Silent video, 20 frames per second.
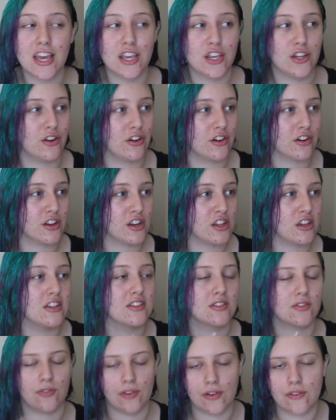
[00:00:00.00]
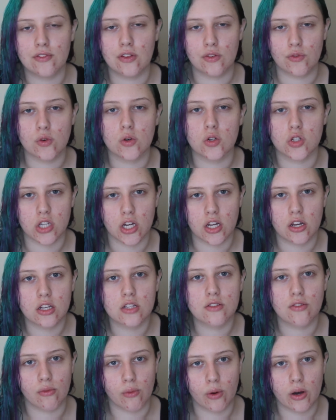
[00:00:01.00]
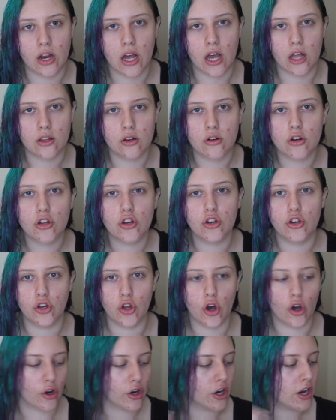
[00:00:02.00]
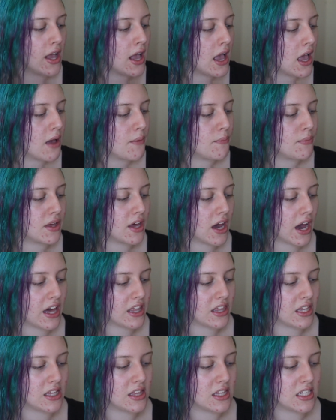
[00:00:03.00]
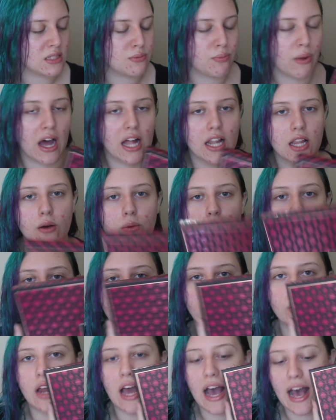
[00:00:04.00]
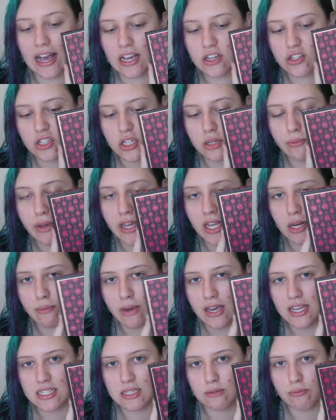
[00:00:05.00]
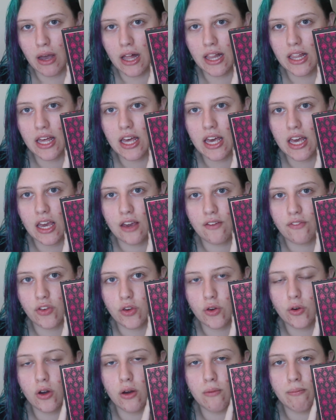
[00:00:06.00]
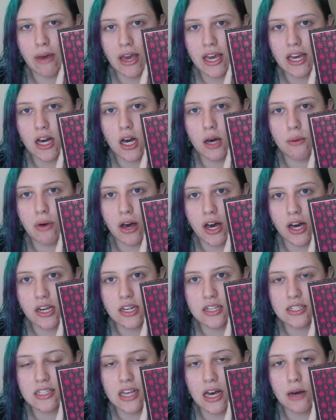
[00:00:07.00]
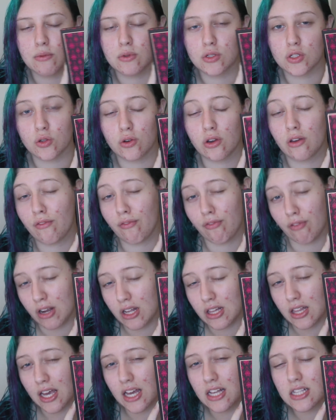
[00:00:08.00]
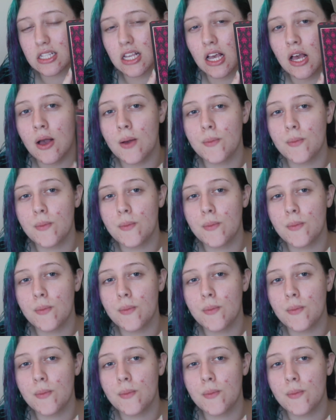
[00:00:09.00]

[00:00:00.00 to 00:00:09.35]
You're not going to use 54 shadows for one eye look, no, but I think this palette would actually be an amazing palette if you're a makeup artist that was doing freelance.